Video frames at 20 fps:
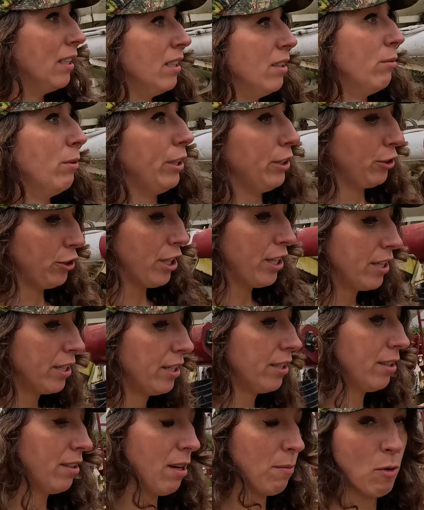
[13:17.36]
which
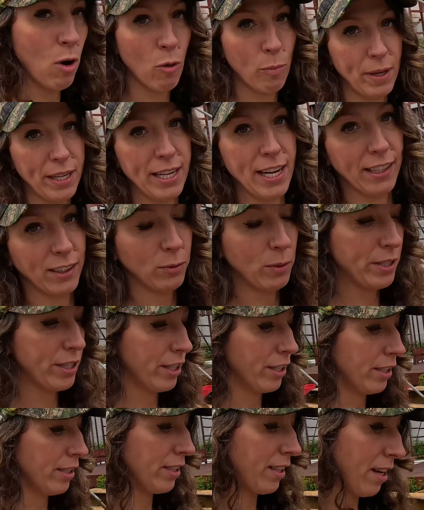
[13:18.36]
I'm hoping next
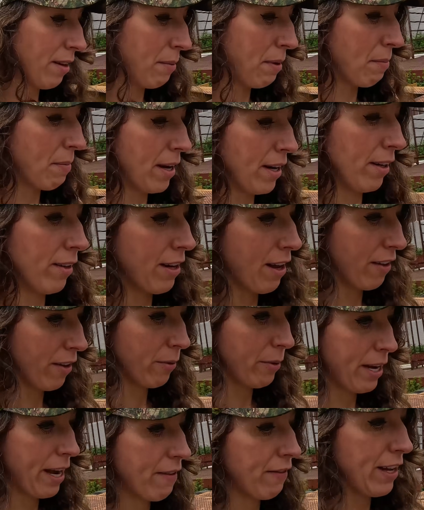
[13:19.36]
winter is going to be better now that
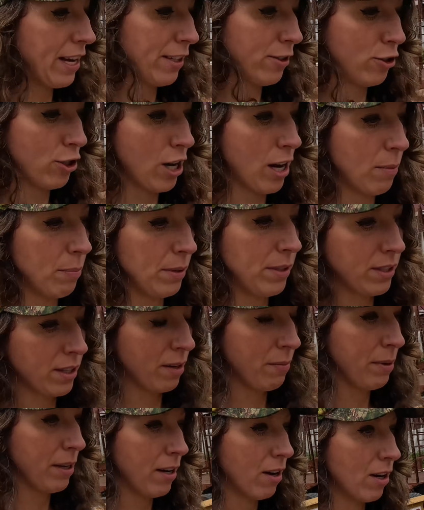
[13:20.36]
we have that shop. It's going
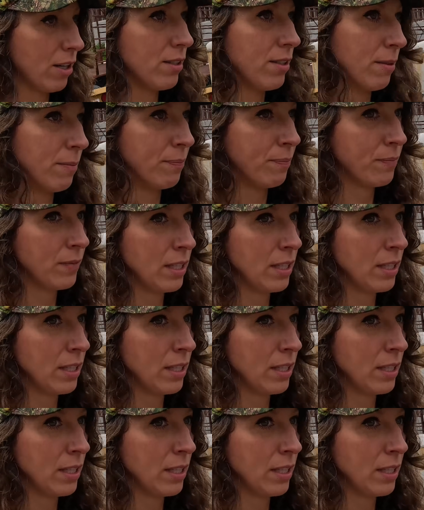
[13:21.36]
to be awesome.